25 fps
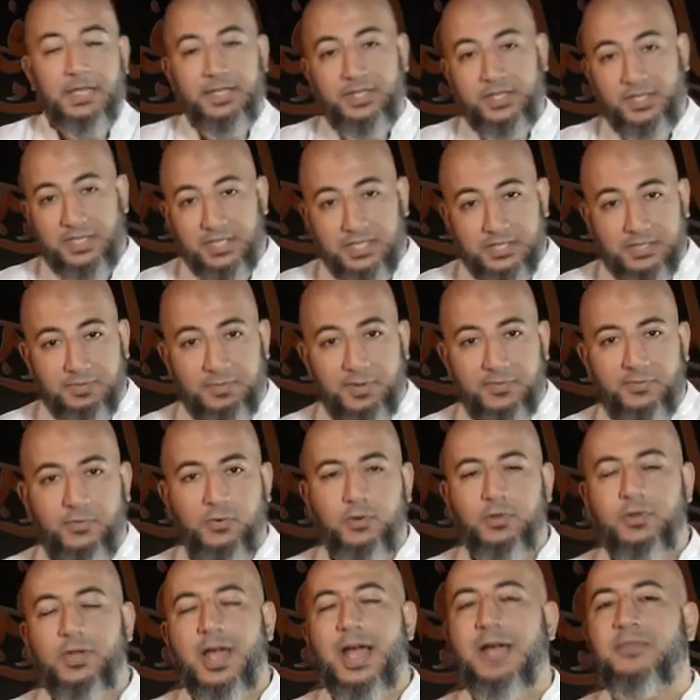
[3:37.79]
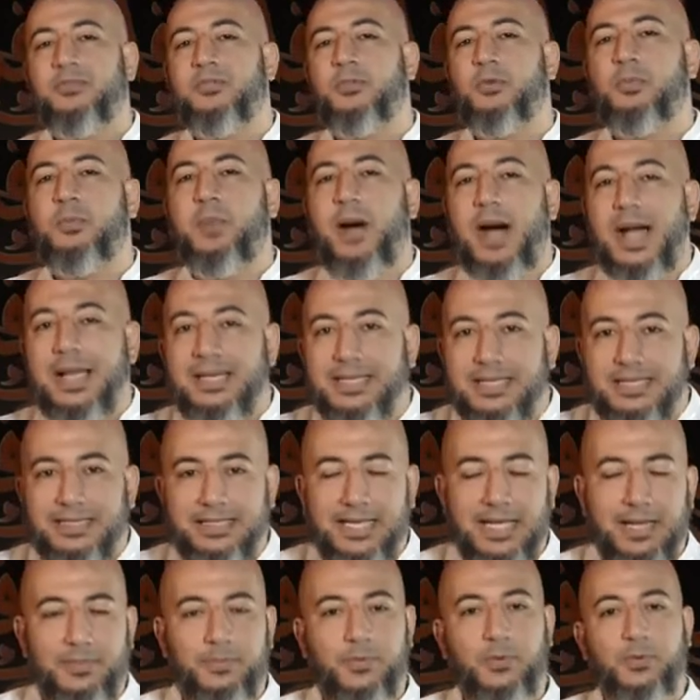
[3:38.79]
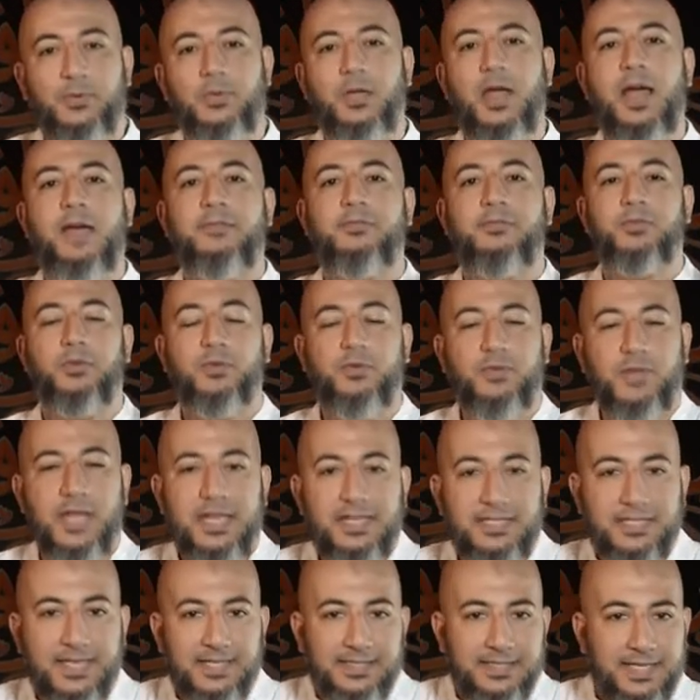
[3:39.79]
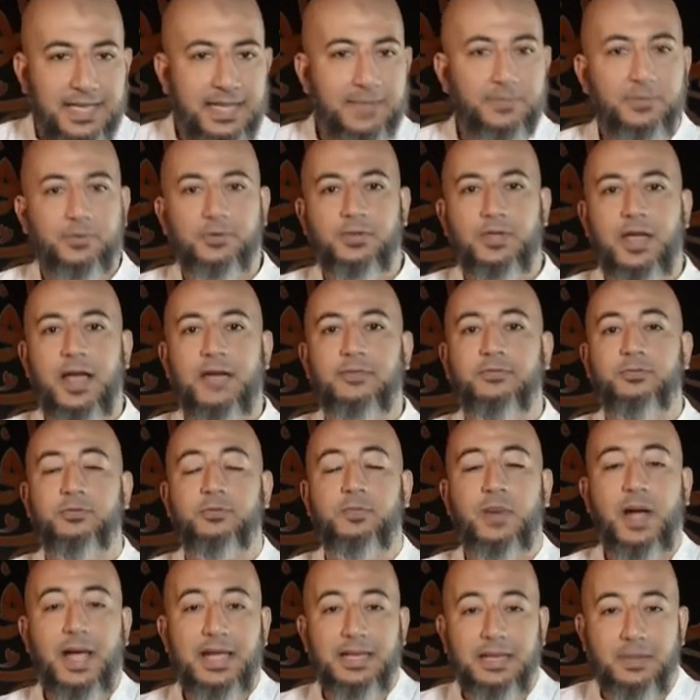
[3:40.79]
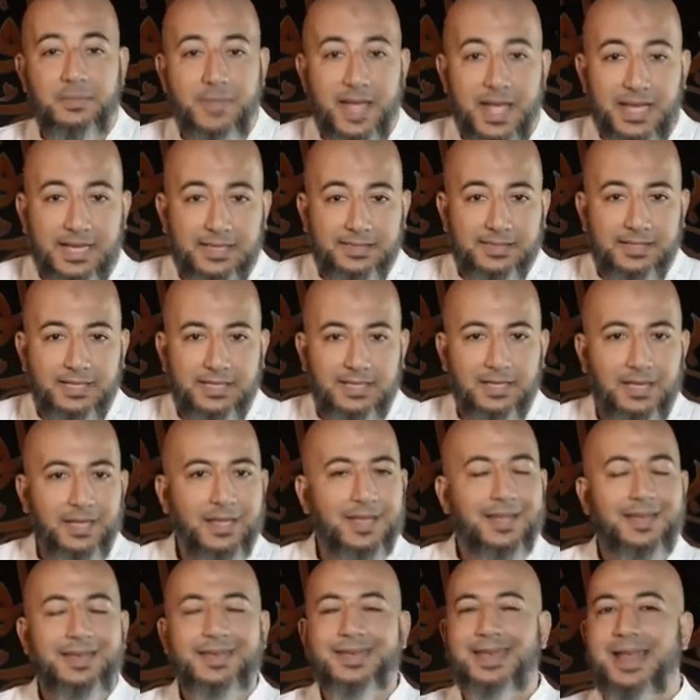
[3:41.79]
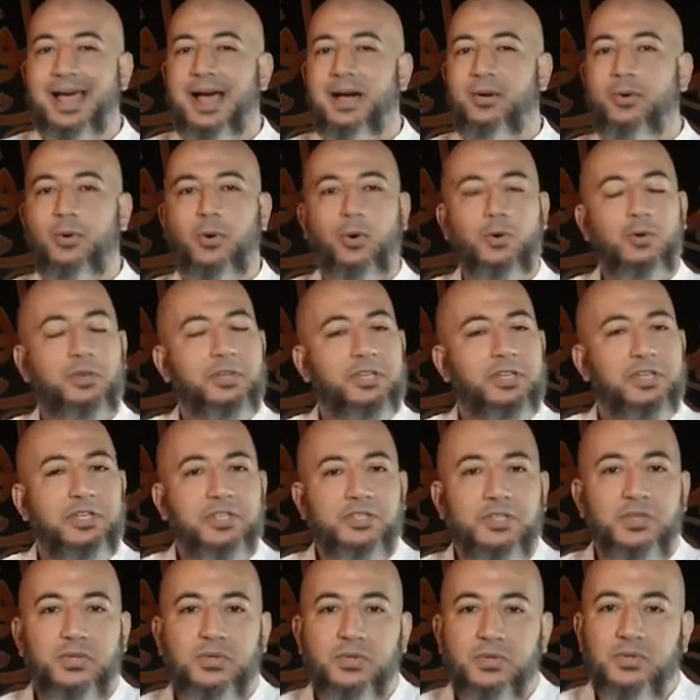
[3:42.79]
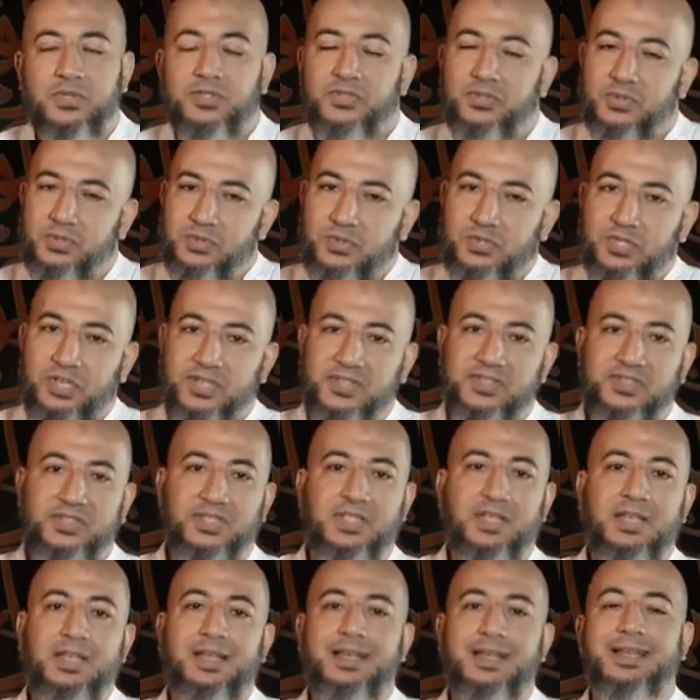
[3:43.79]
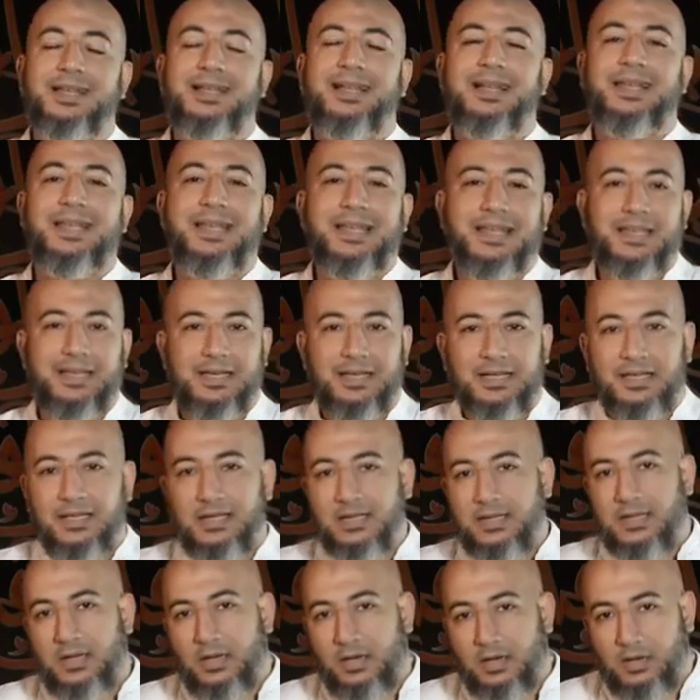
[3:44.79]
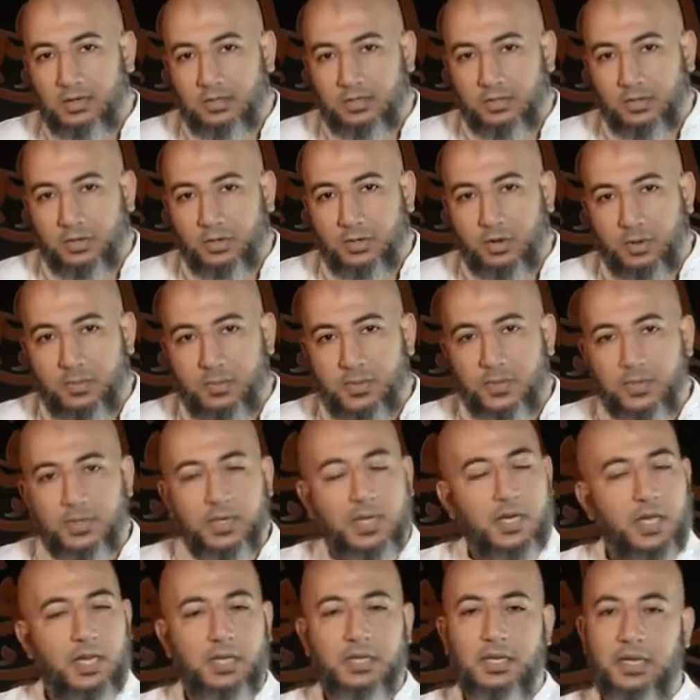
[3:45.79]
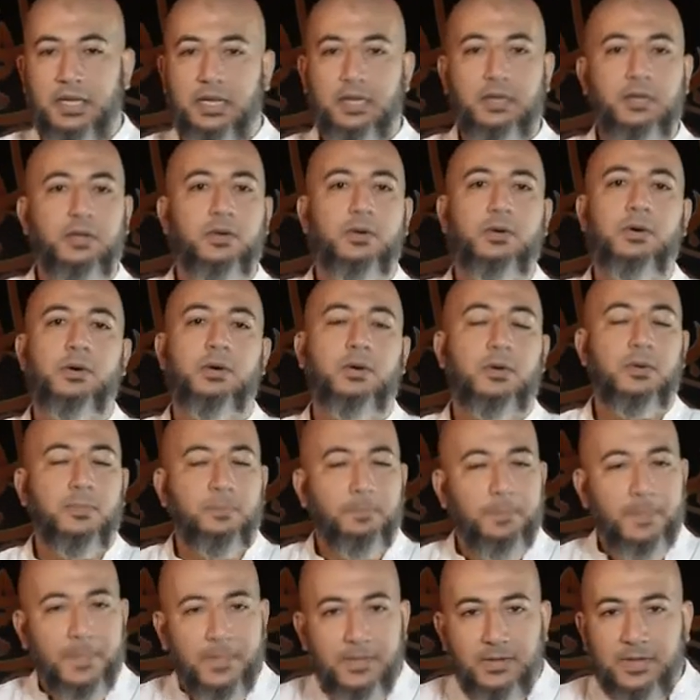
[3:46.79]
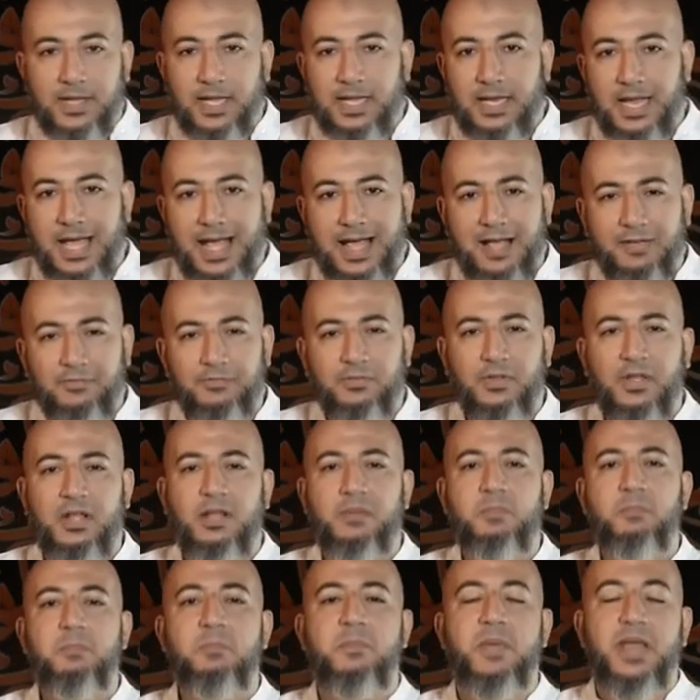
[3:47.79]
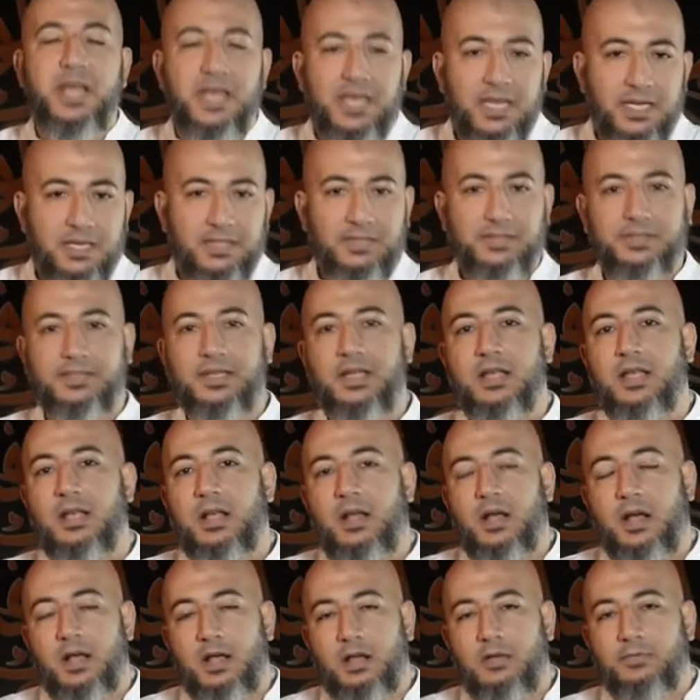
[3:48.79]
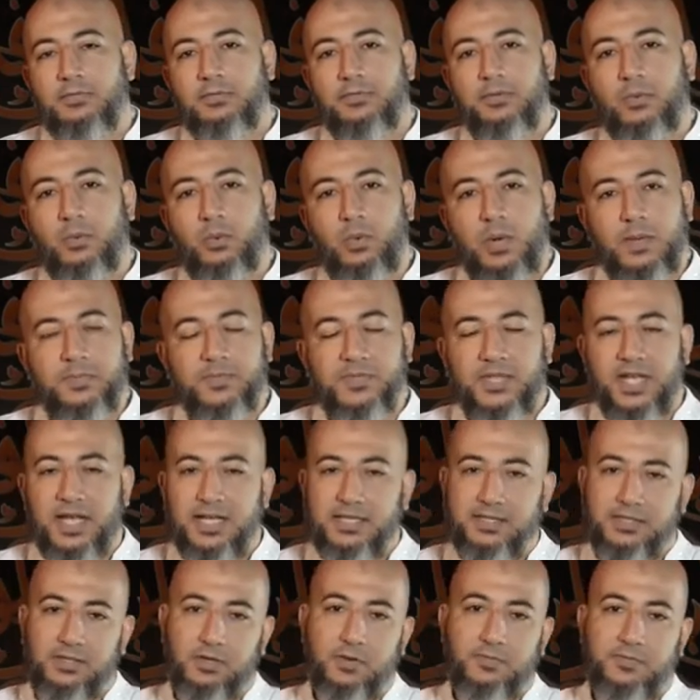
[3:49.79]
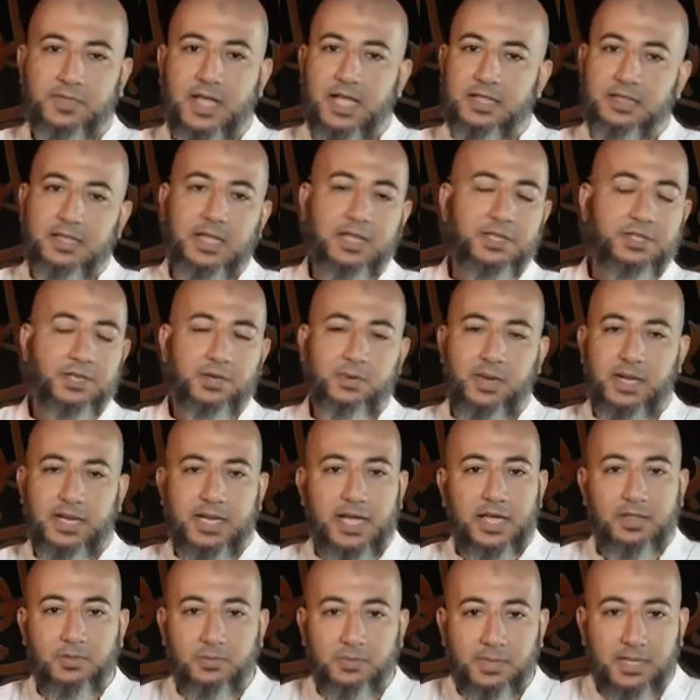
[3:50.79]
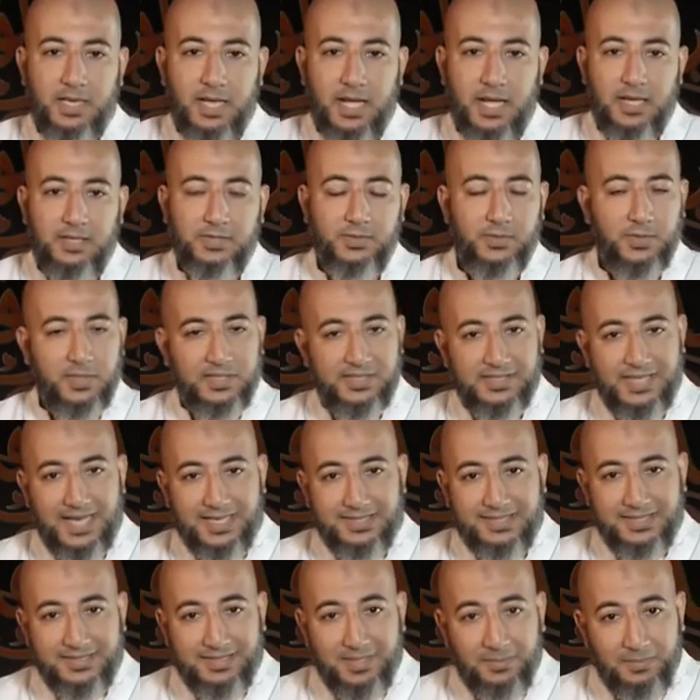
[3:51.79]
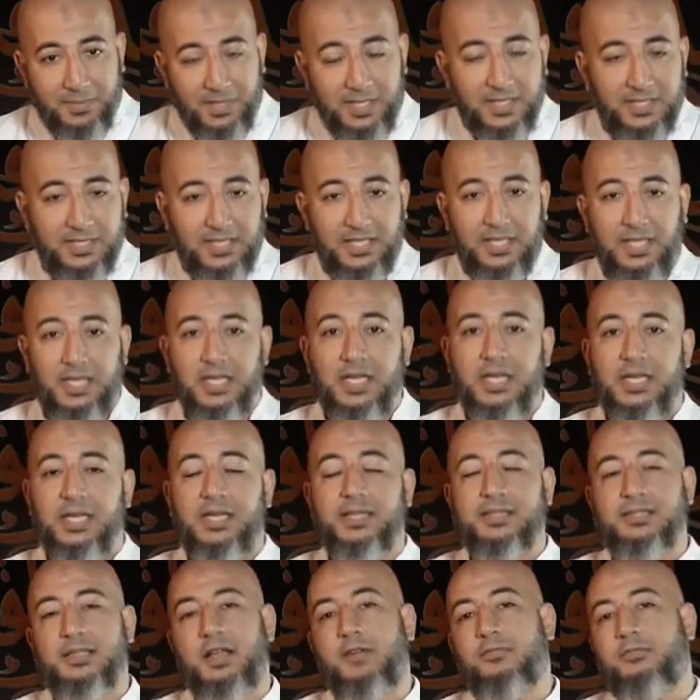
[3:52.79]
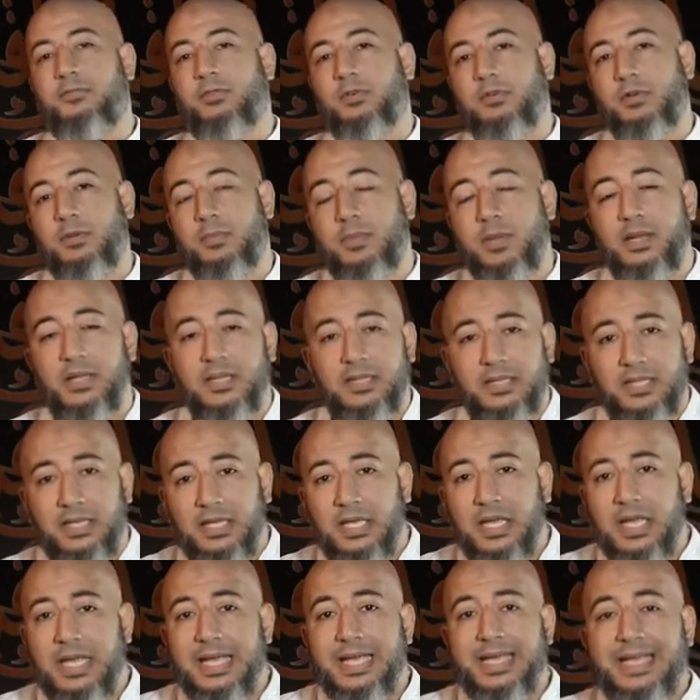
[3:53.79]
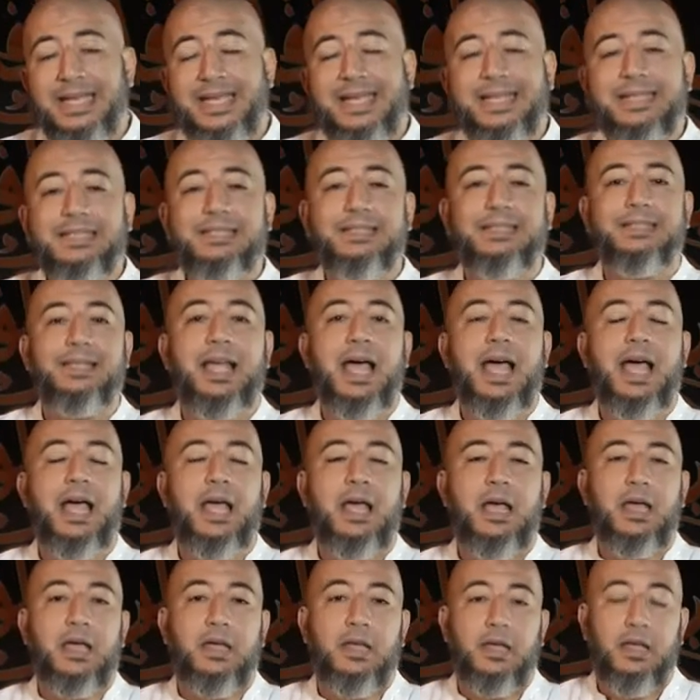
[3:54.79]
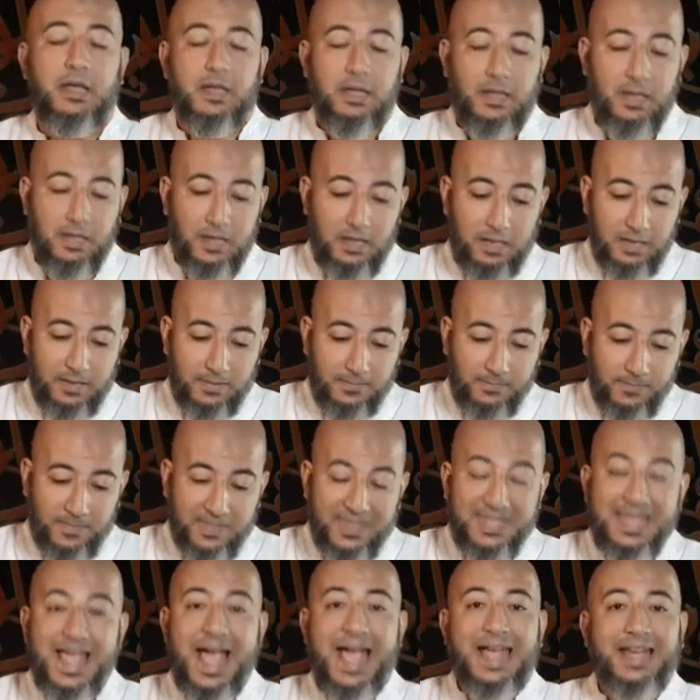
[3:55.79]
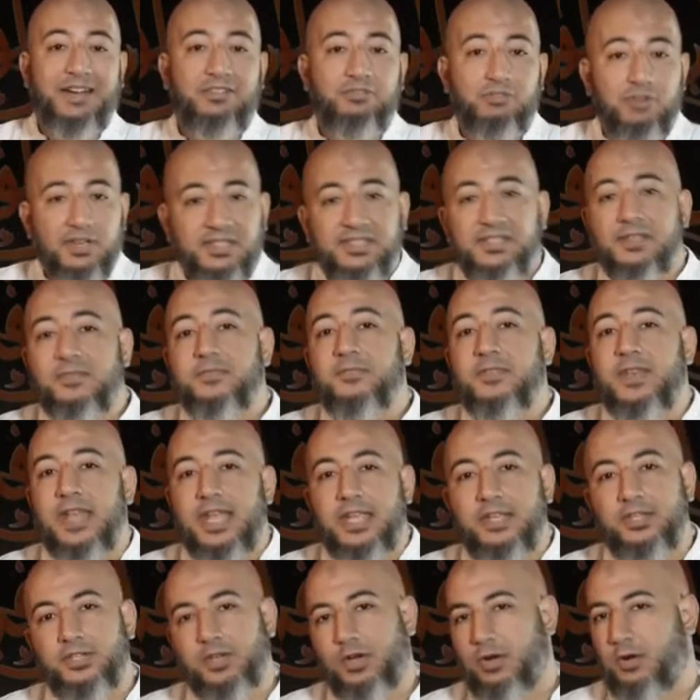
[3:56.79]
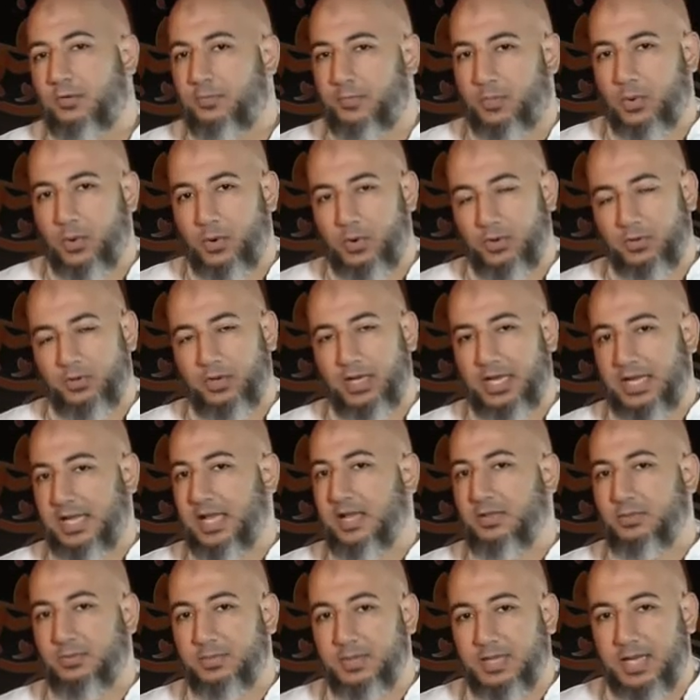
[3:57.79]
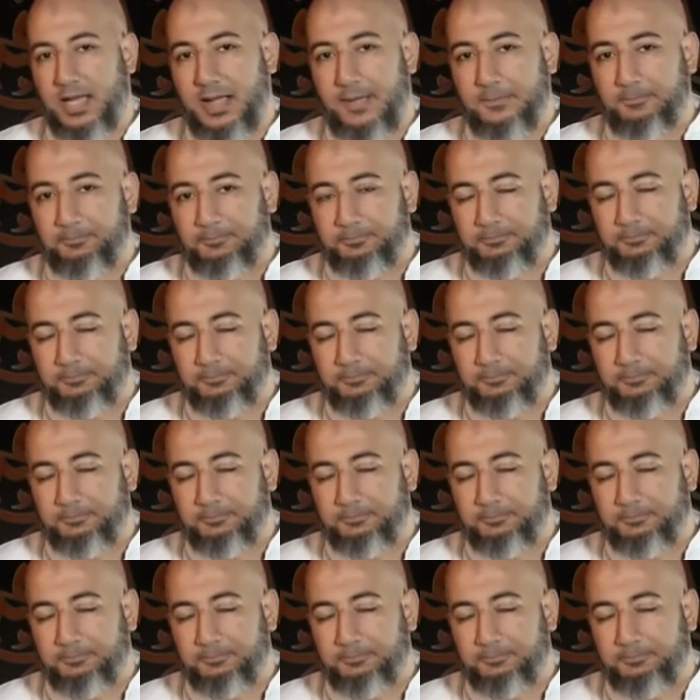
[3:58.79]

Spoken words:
Years before, you have to buy the tape, or you have to rent the tape, or you have to buy the magazine. Now all you need to do is to just click on your computer, and here you go. You can have millions of websites of that nature, walayadu billah. So it's accessibility, it's affordability, it's the aggressive nature of porn, walayadu billah.